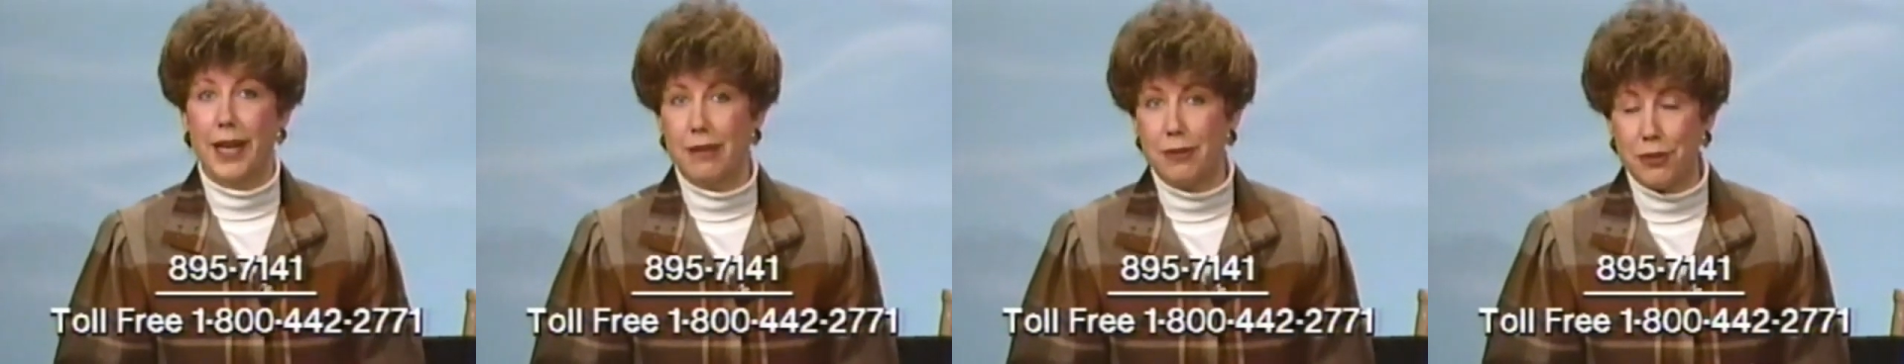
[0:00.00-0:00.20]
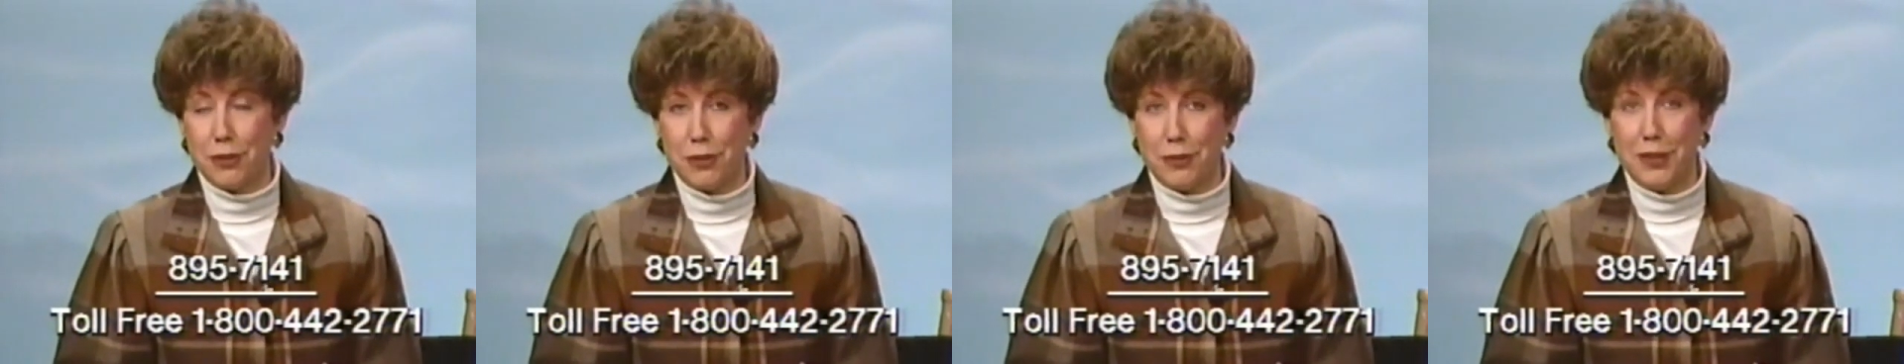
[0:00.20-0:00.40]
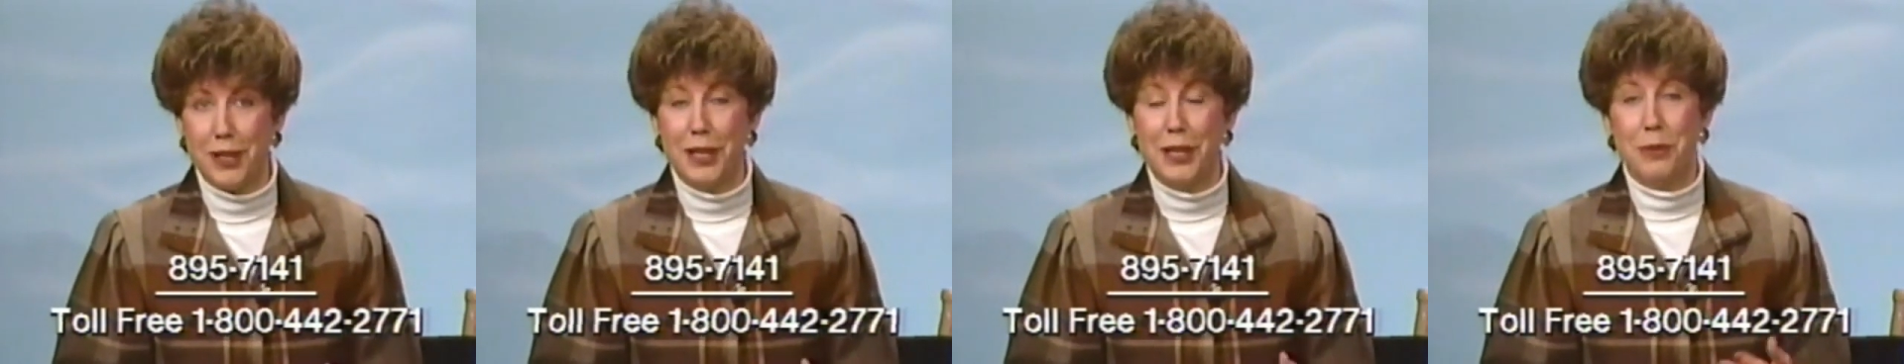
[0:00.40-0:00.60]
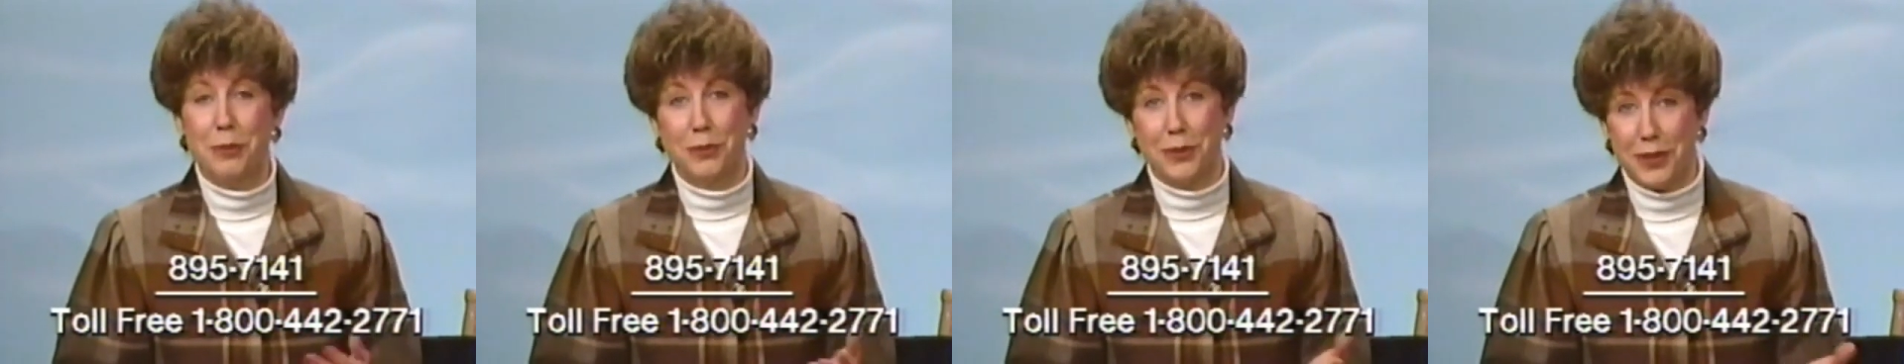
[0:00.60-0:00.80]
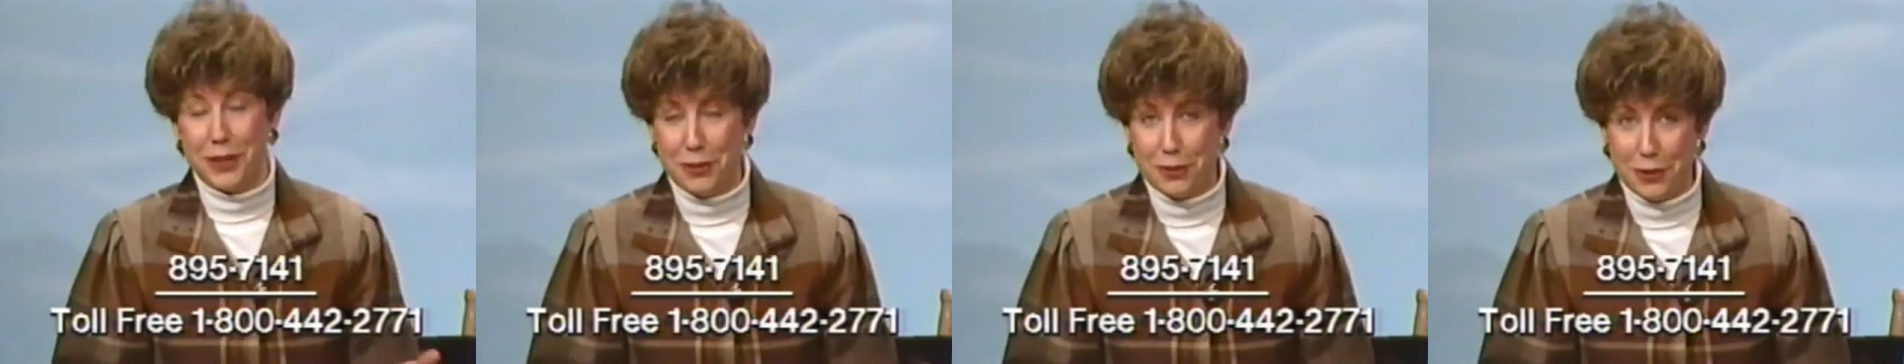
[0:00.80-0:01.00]
answers,
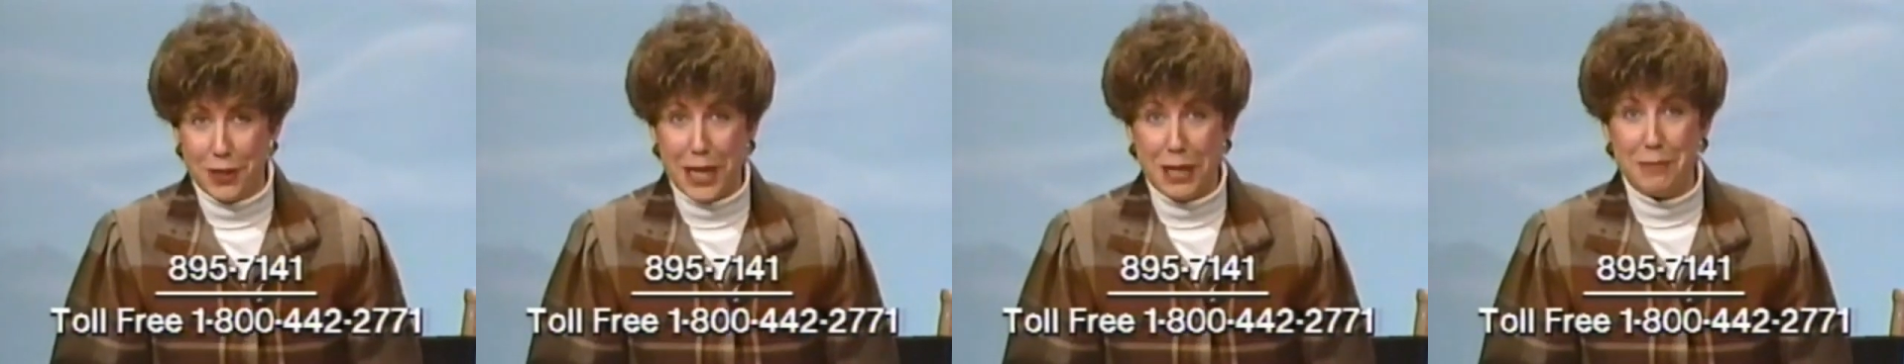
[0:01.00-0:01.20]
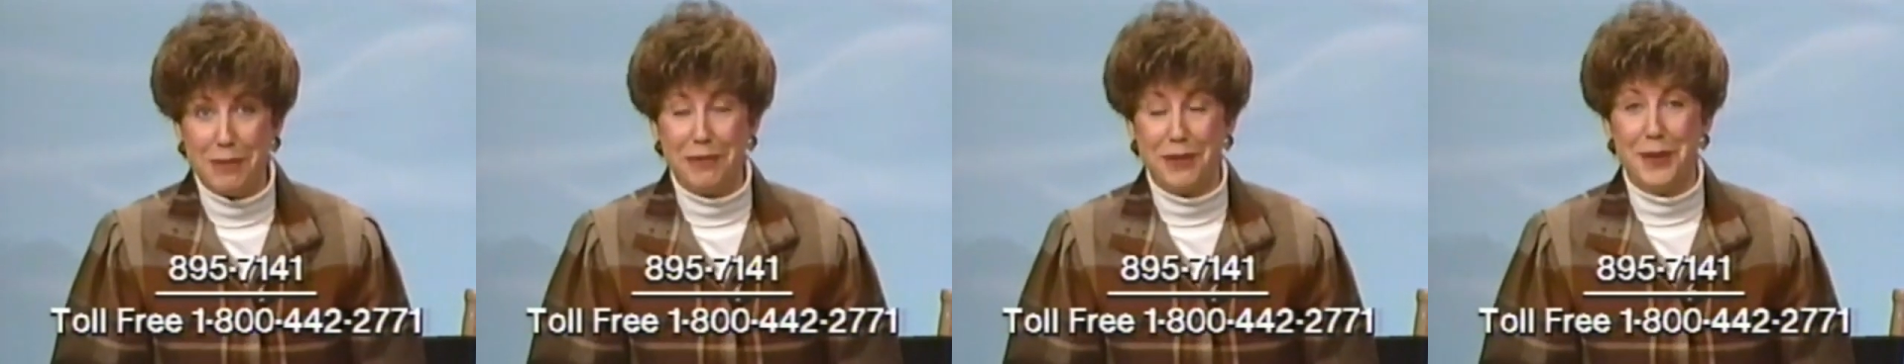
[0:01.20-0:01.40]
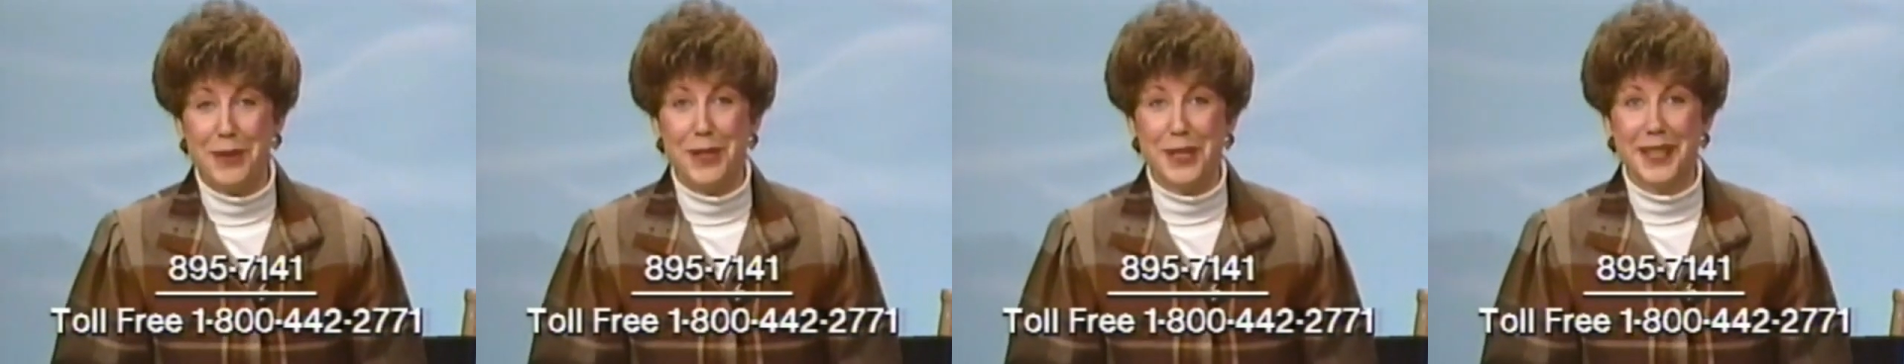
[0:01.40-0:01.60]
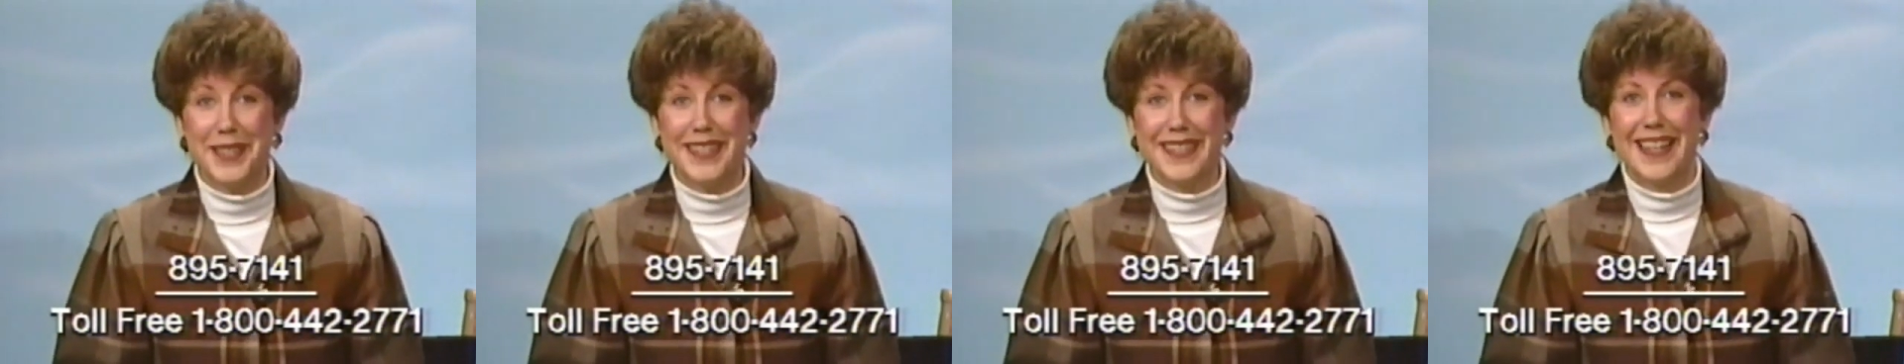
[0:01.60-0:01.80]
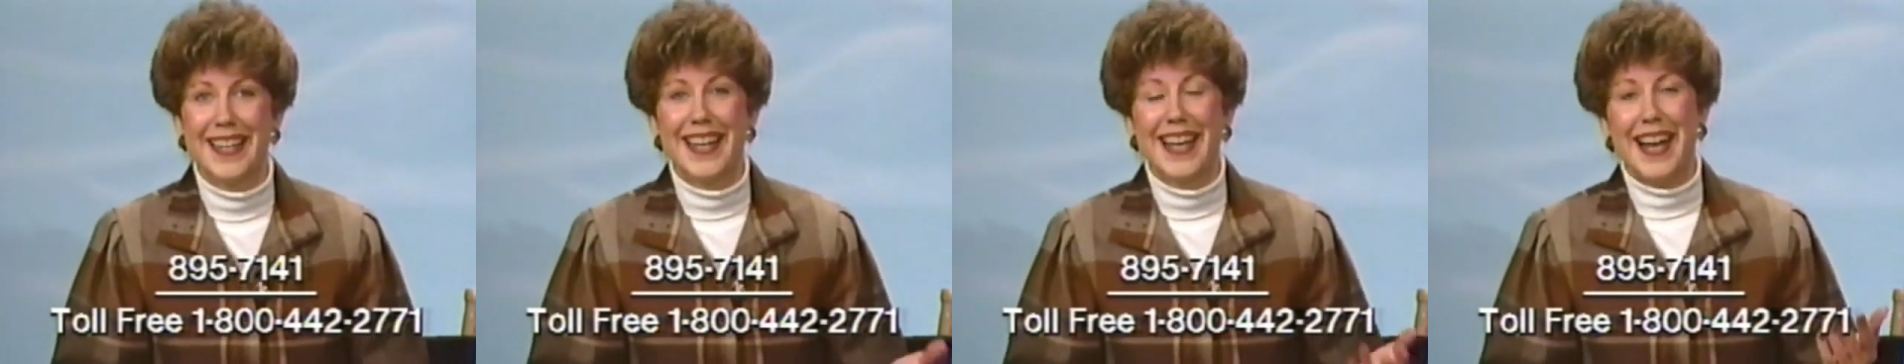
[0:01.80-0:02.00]
we'll need your name of
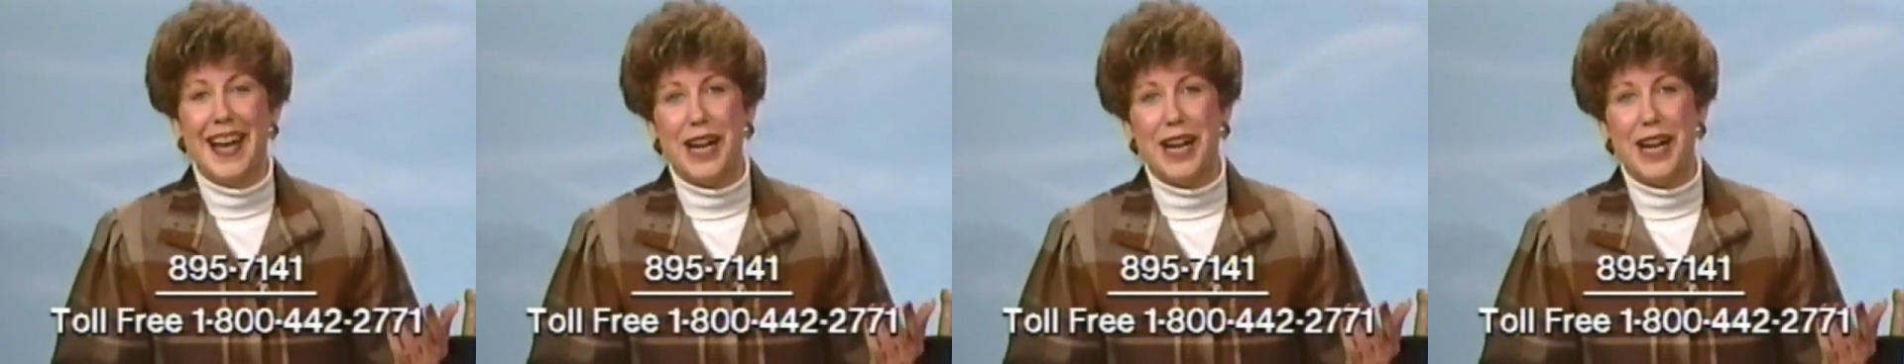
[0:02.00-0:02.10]
course,